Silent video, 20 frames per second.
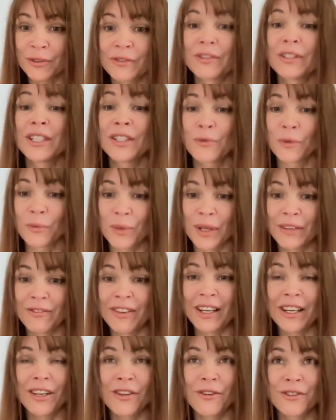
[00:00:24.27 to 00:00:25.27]
This would be
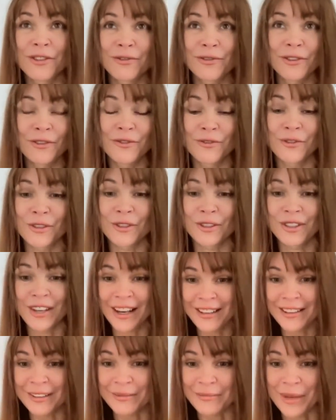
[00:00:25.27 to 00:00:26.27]
very useful for
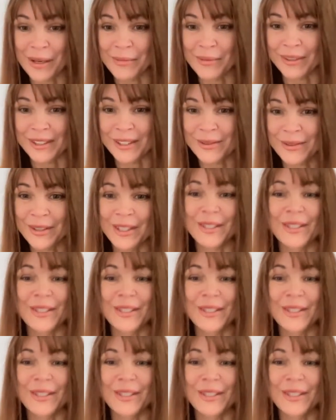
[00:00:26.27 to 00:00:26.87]
other people as well.